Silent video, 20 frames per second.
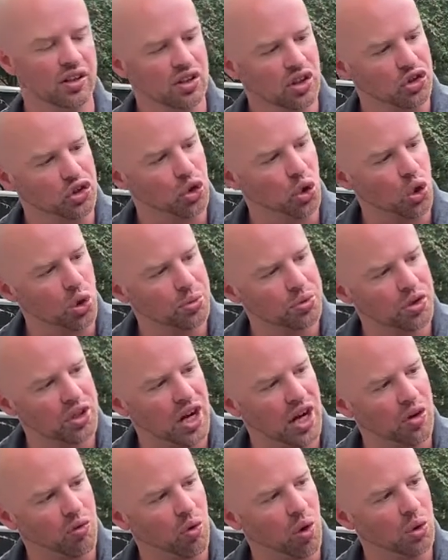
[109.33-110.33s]
The storms are
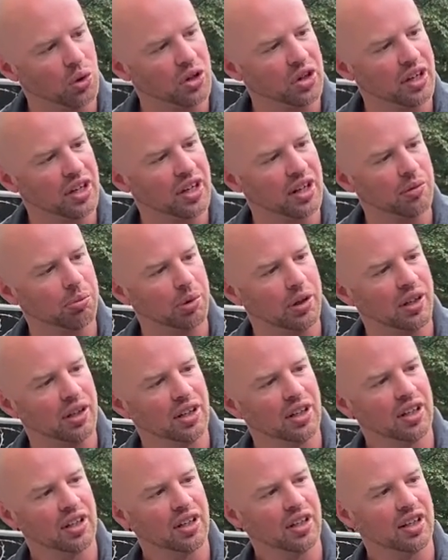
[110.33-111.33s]
kind of rolling in, but
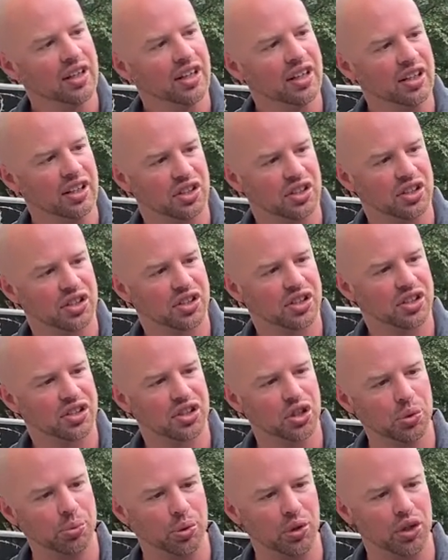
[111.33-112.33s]
it is
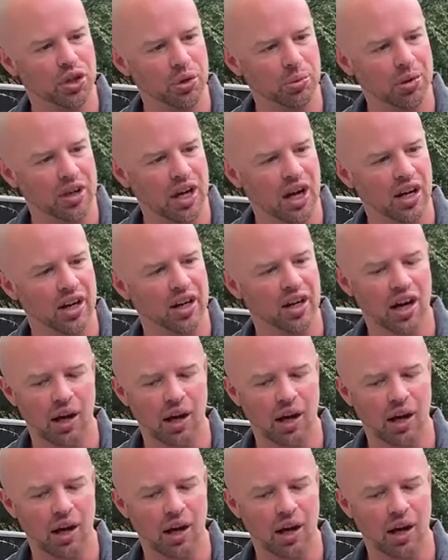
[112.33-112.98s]
super humid out here.